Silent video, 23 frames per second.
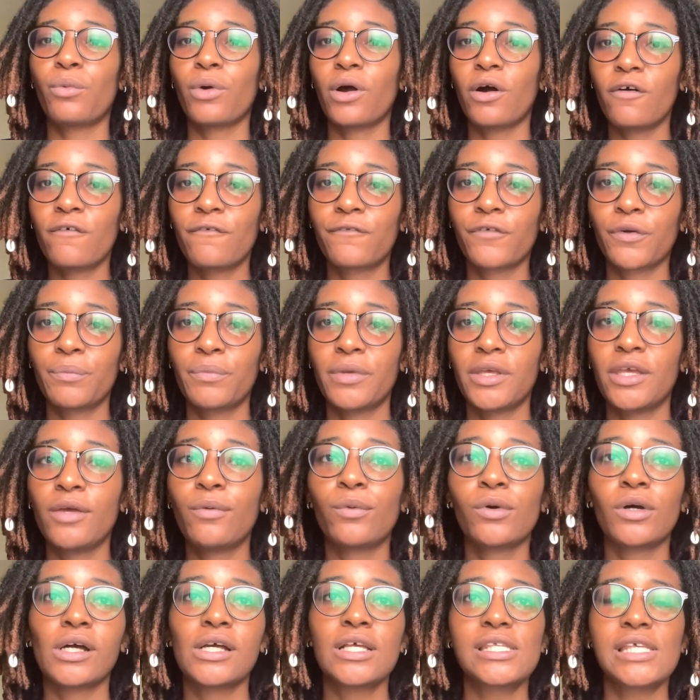well for me
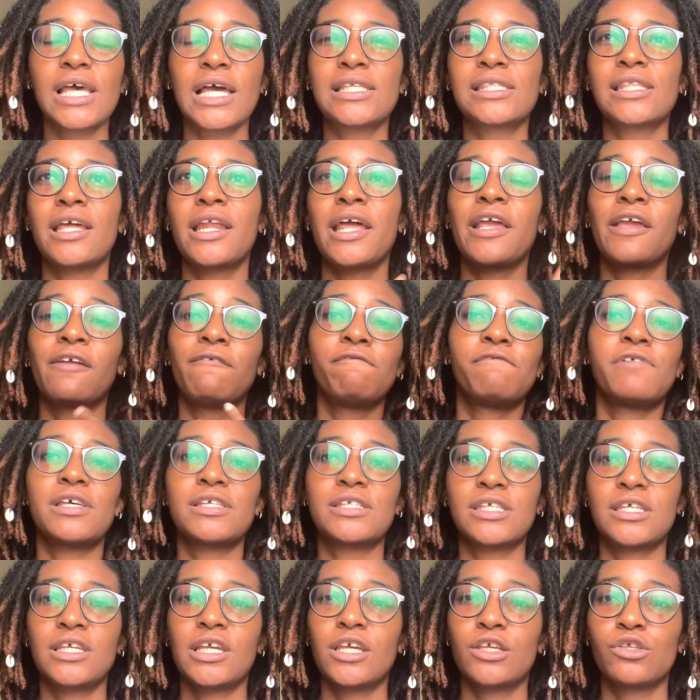was I started
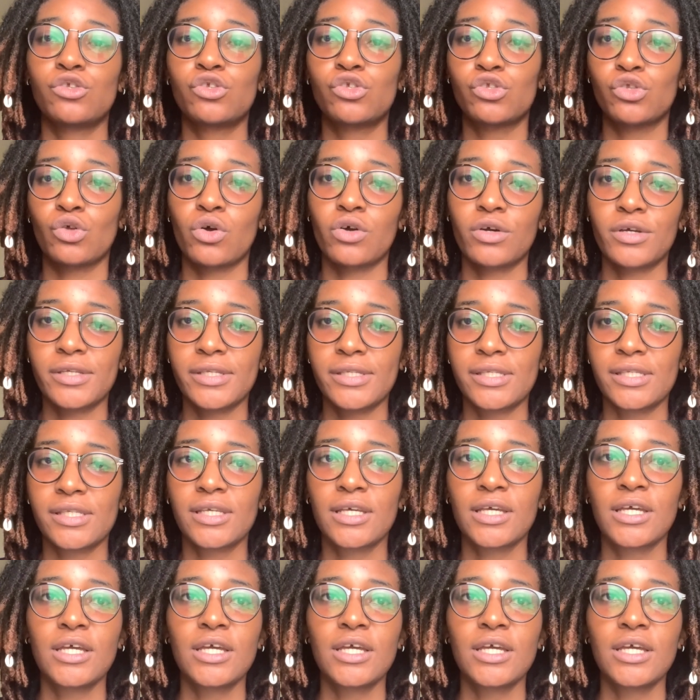investing in stocks.